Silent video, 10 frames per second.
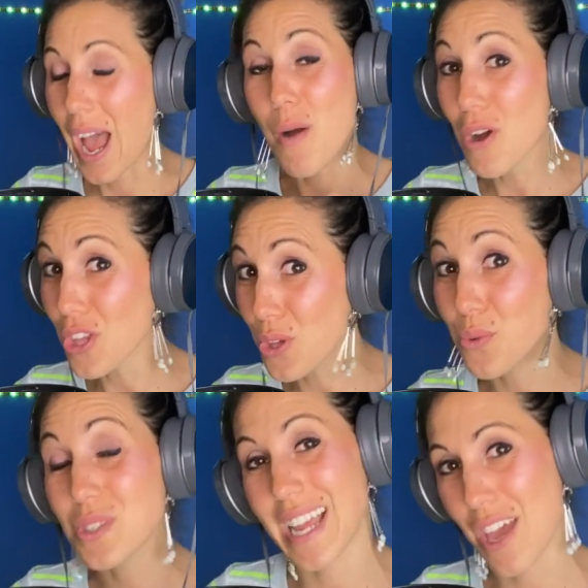I want
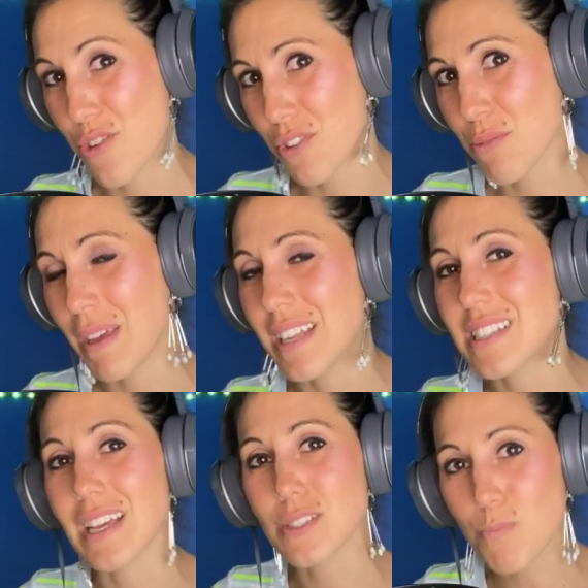you, together with me, to
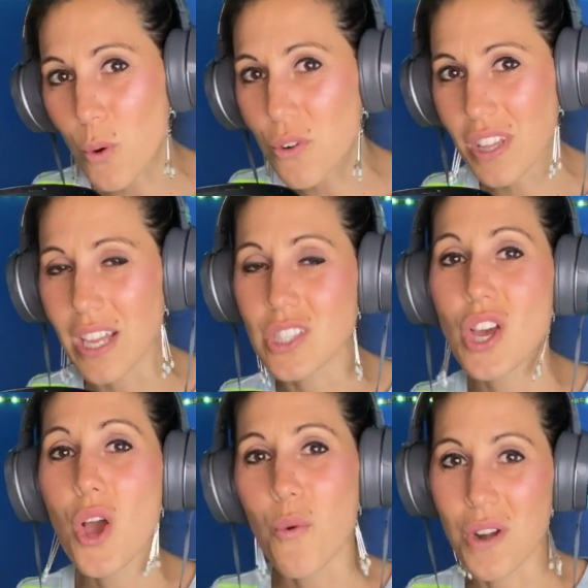explore things
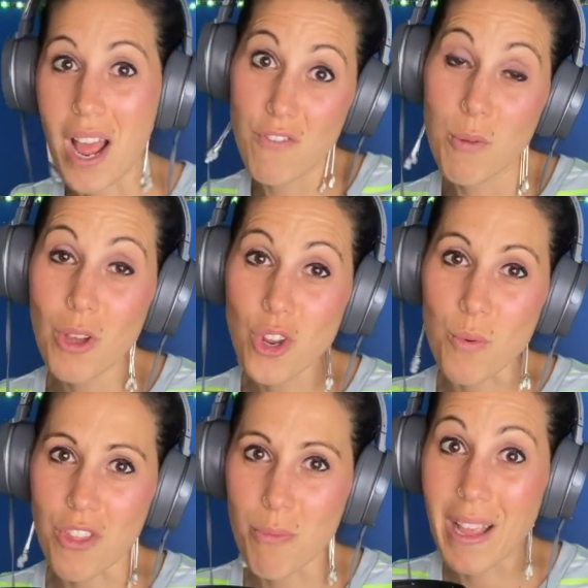we're not familiar
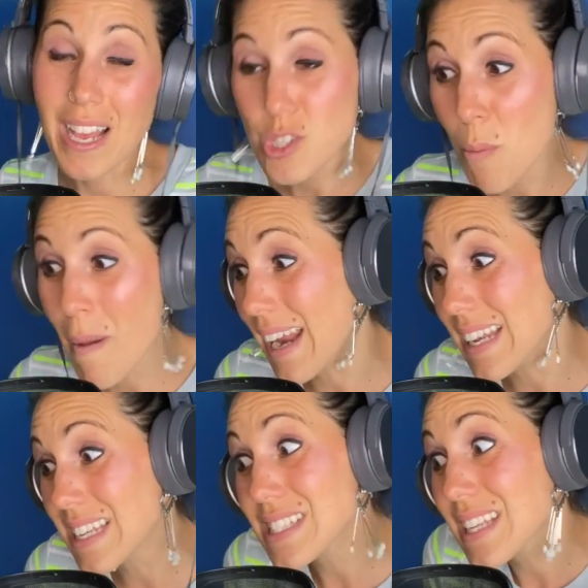with because we might
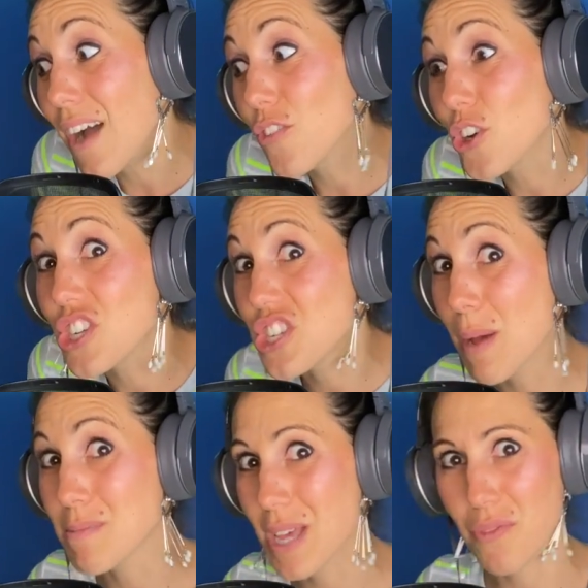discover
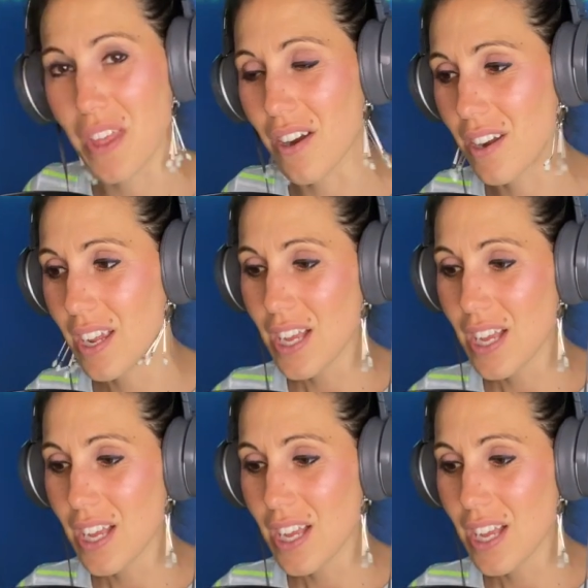gems out there.